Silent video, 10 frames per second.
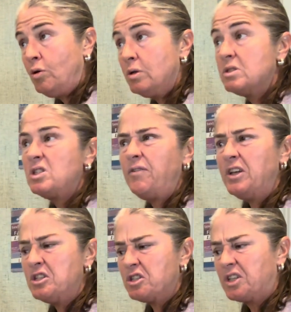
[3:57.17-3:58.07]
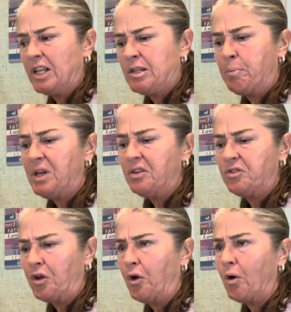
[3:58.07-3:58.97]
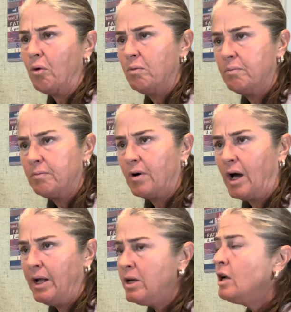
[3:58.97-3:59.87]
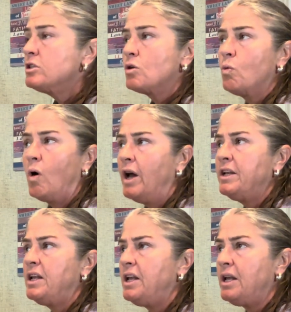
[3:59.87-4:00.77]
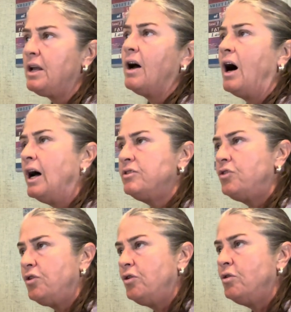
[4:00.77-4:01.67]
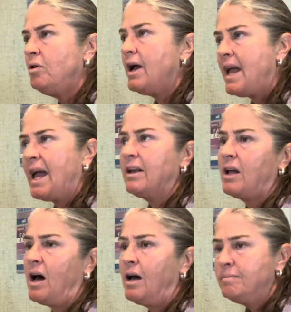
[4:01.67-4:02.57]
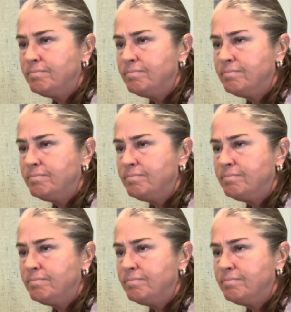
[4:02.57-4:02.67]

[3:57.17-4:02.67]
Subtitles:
and see if you can just get to beat 2, right? So 1 E, 2, and 1